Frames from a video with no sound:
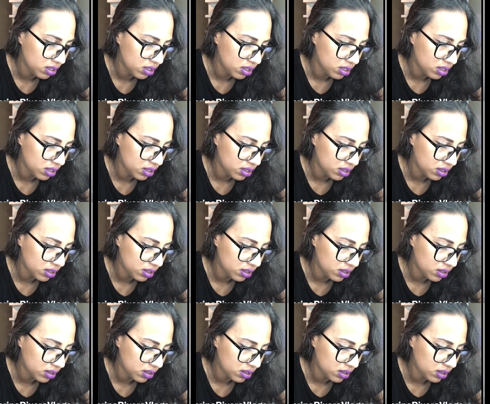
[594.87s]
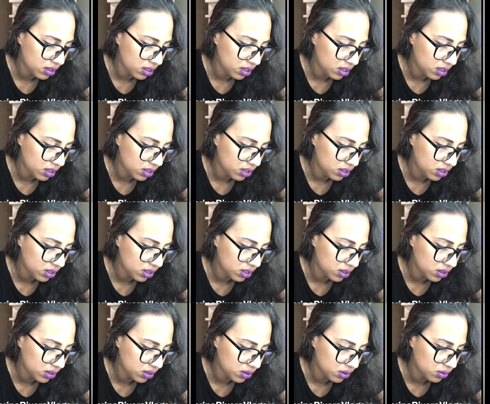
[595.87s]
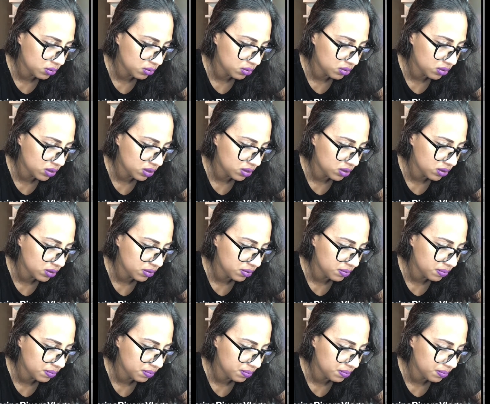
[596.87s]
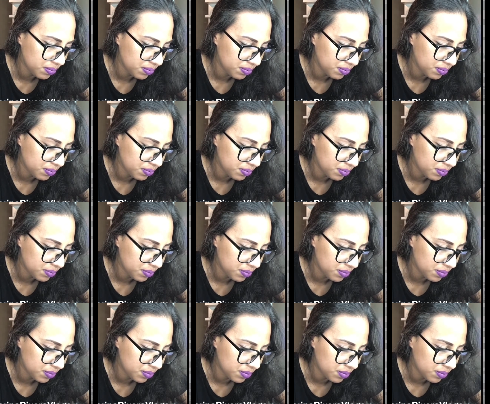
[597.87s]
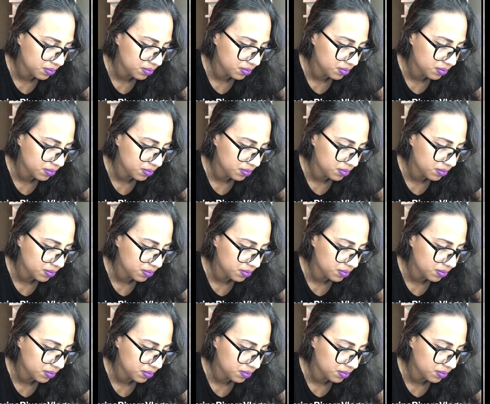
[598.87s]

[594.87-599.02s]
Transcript: (no one is talking)